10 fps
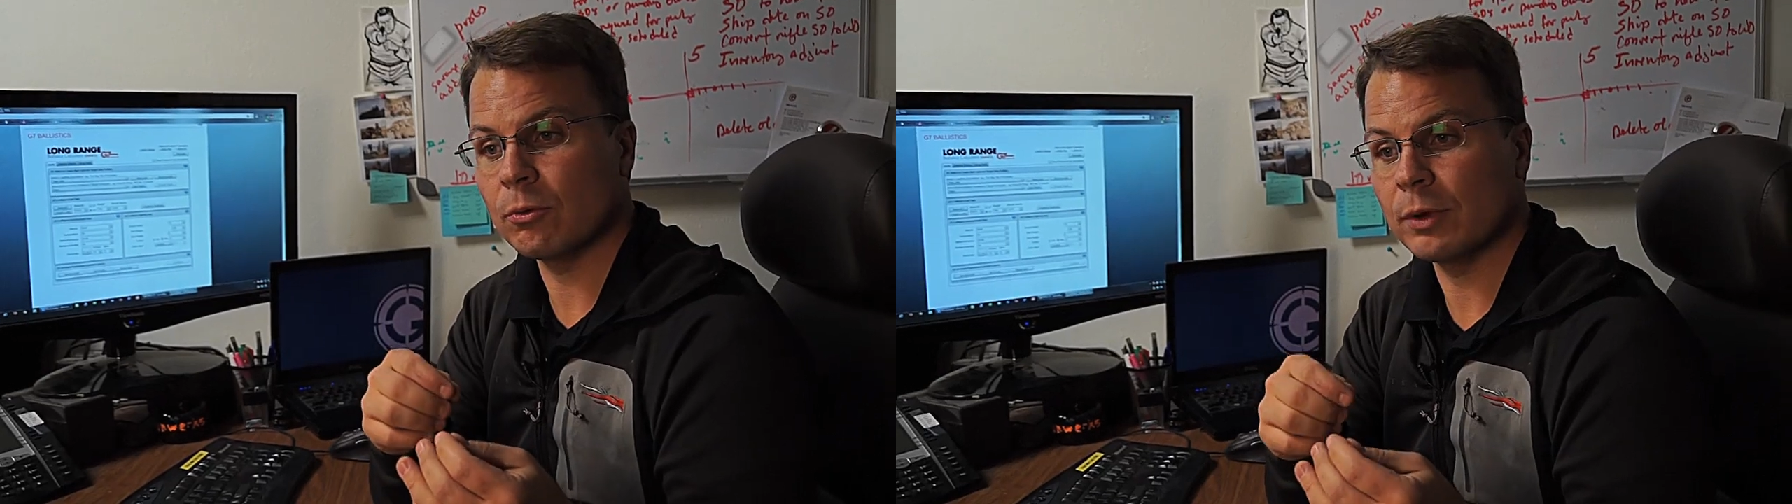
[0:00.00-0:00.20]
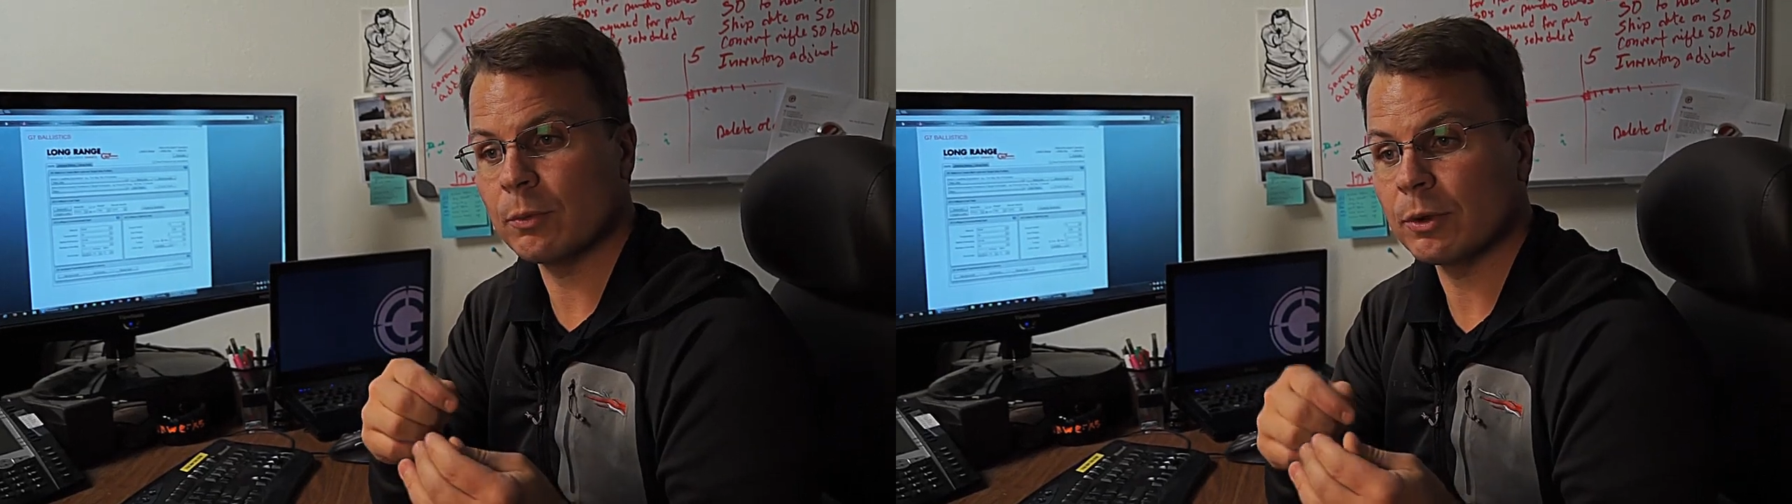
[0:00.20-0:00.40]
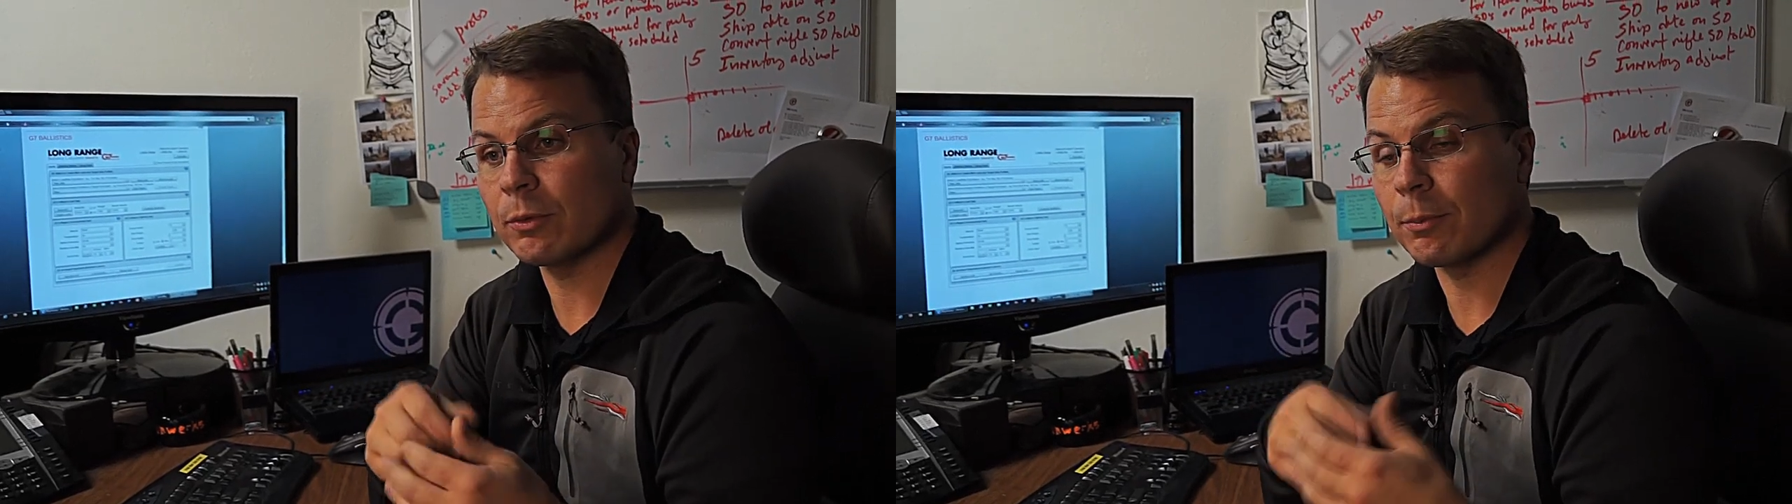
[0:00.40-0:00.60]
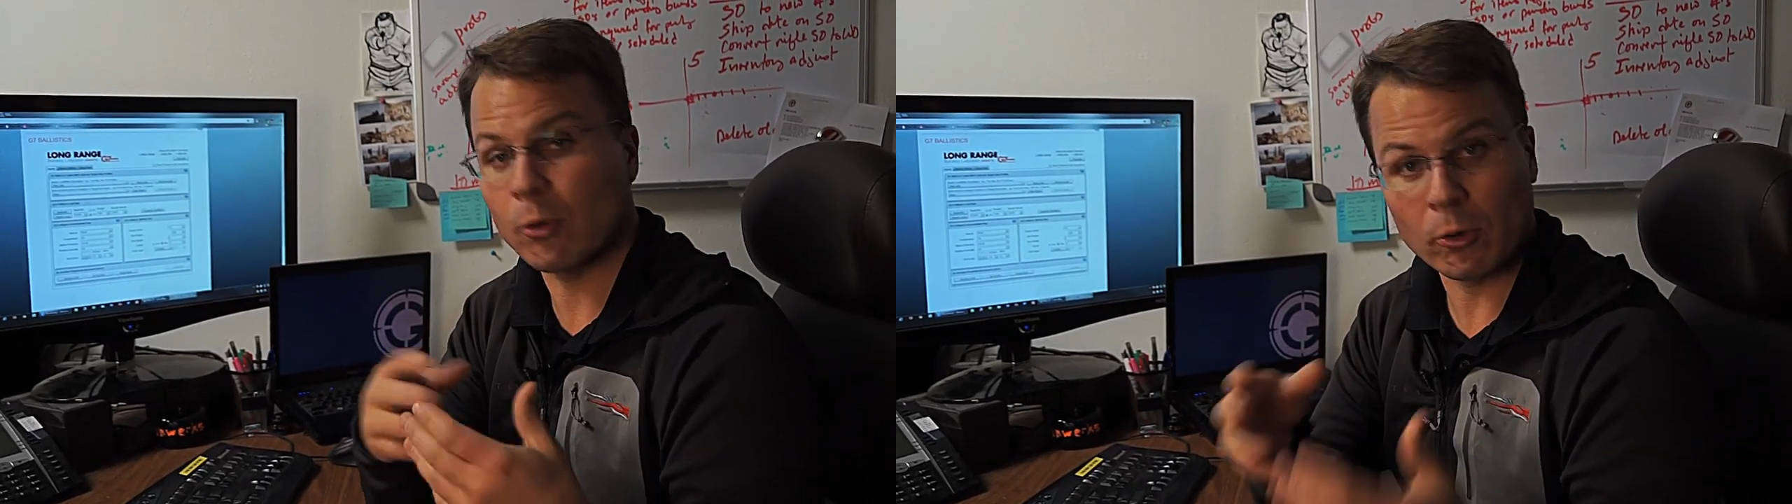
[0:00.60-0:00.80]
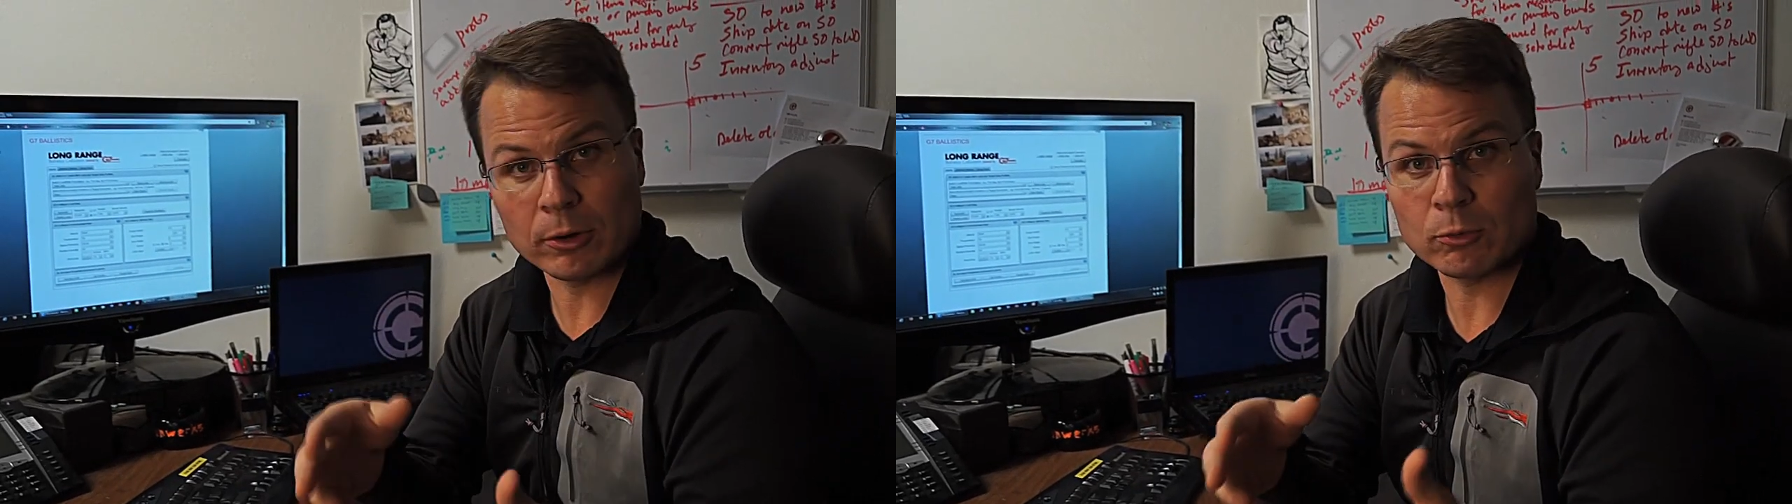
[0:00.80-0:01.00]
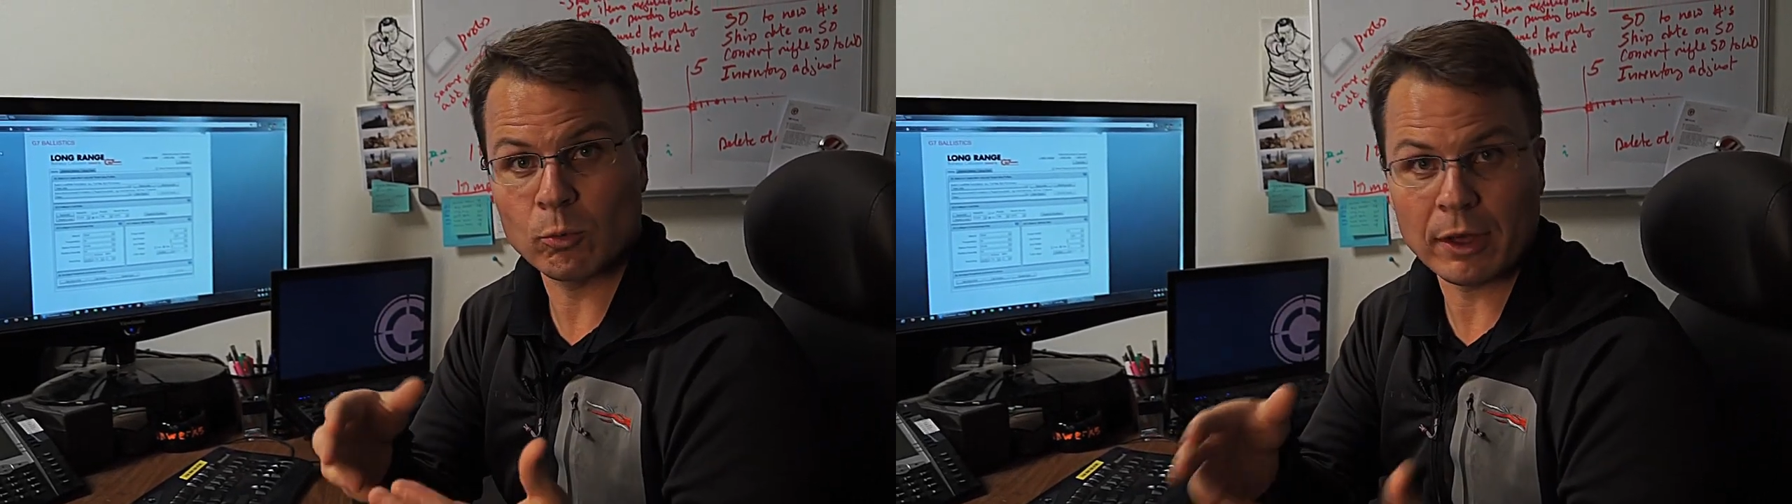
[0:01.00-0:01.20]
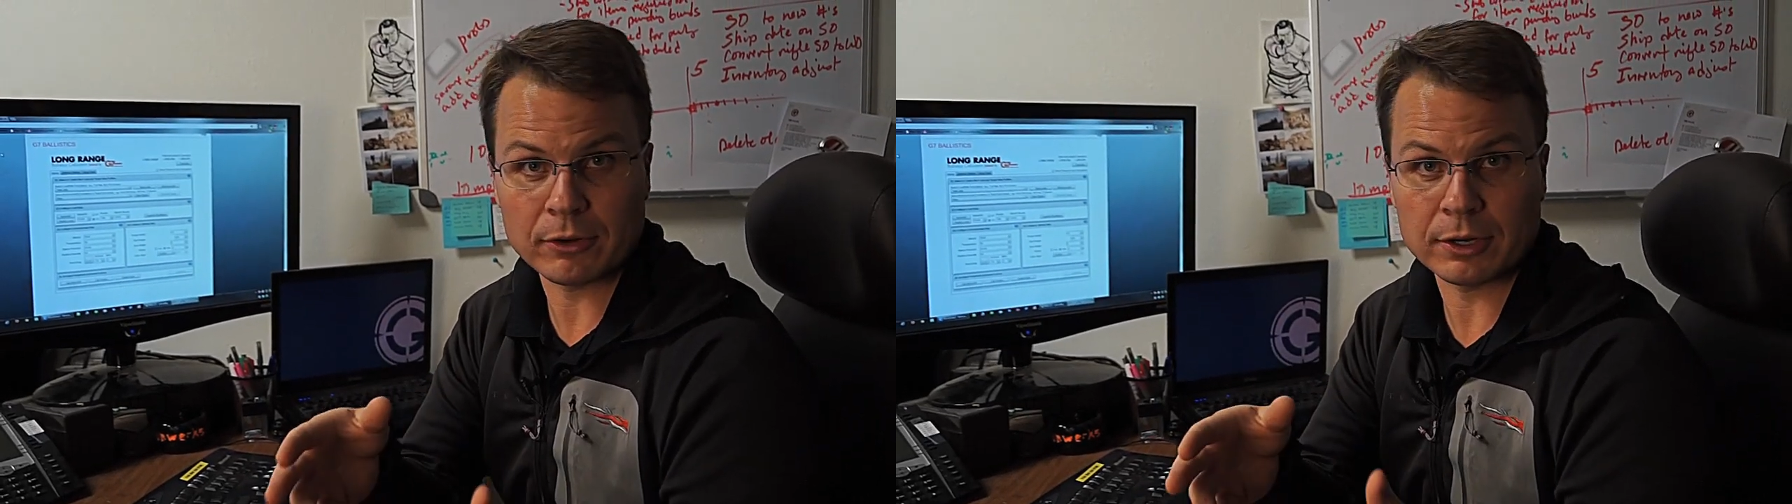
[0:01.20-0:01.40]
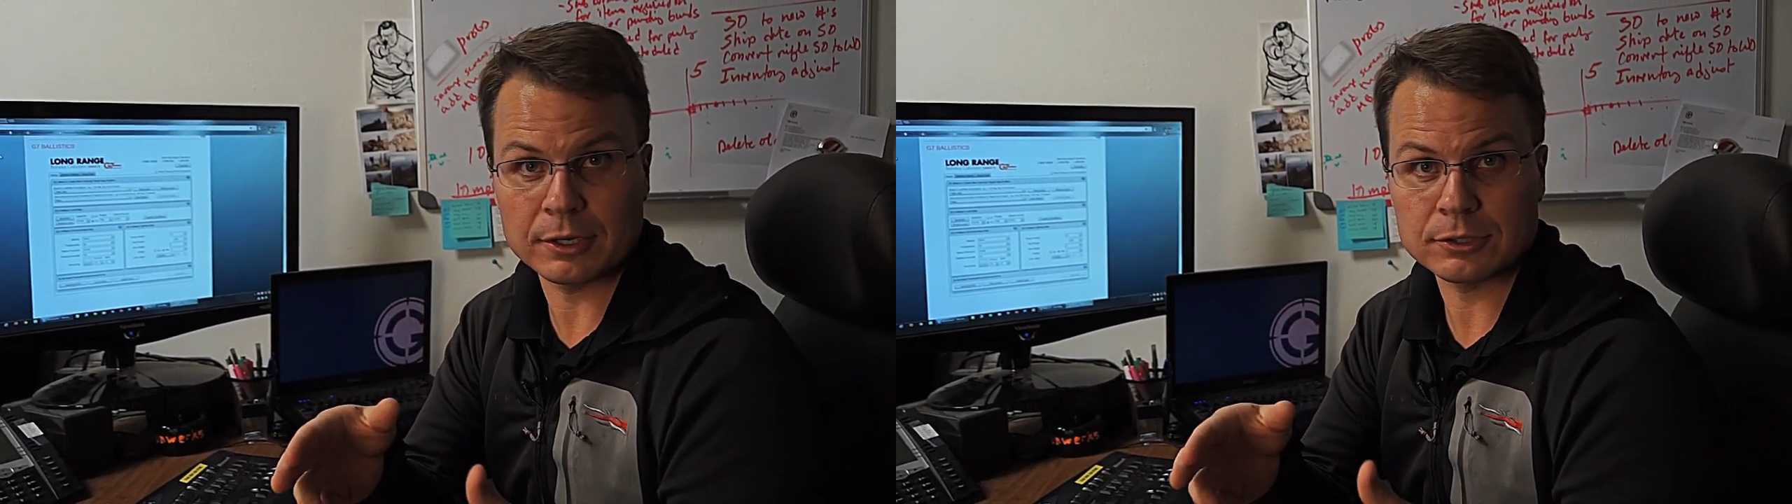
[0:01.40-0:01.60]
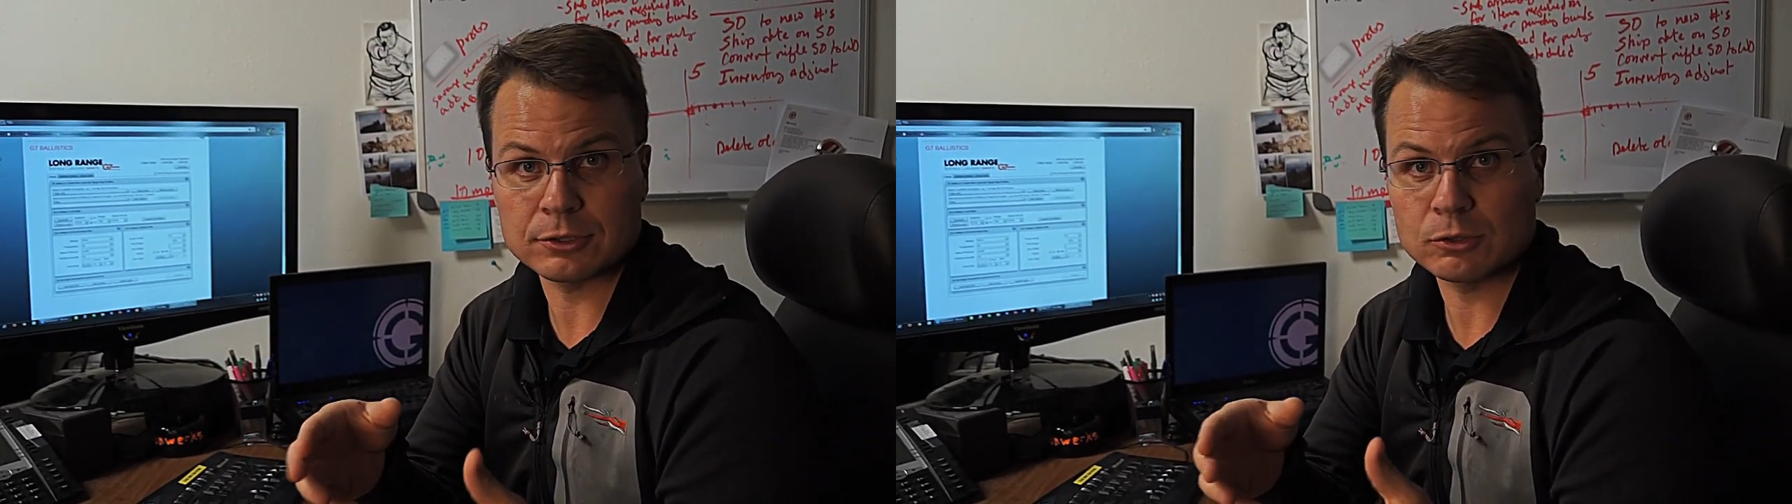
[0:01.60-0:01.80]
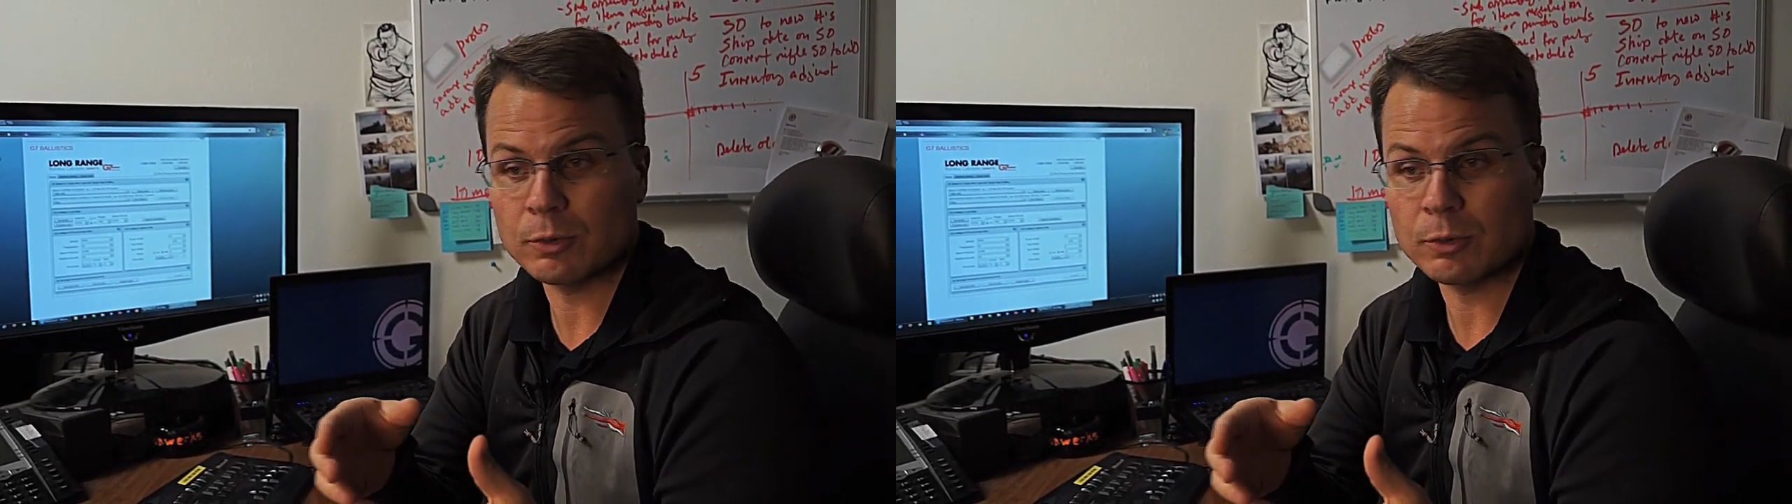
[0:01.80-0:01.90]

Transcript: when we report weather conditions,